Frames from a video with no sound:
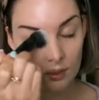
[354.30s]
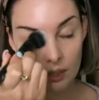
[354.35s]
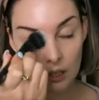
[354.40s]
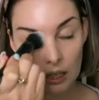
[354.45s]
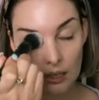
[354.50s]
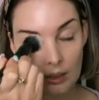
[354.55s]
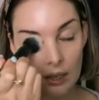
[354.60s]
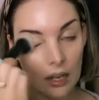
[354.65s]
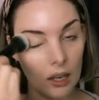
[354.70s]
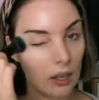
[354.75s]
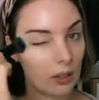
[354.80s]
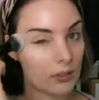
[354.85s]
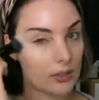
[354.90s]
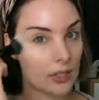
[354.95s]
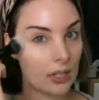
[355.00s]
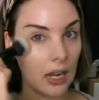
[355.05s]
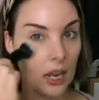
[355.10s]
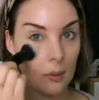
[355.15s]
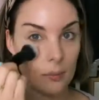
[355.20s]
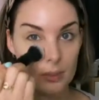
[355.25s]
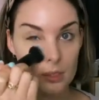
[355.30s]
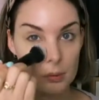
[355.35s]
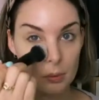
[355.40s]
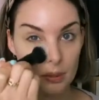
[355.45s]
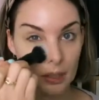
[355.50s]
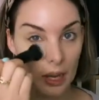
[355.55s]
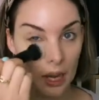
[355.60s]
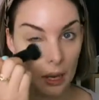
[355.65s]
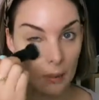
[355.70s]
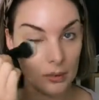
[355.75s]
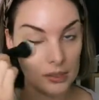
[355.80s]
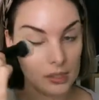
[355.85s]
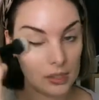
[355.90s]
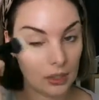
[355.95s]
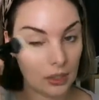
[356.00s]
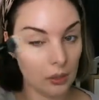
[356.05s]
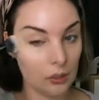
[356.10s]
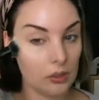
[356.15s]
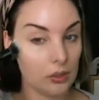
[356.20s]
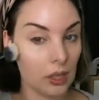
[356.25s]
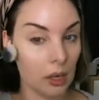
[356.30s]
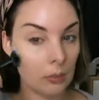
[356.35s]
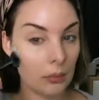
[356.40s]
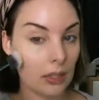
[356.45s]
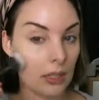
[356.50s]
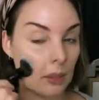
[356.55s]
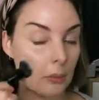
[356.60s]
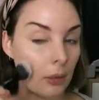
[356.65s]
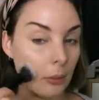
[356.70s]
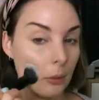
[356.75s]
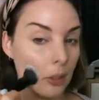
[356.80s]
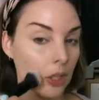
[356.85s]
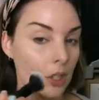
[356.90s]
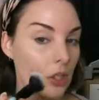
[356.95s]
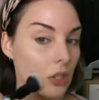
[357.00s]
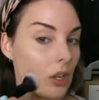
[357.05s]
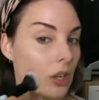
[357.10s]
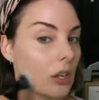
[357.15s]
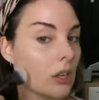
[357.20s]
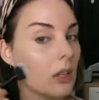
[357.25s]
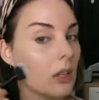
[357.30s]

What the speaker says: And that often happens. When that happens, I know it's time to clean my brush.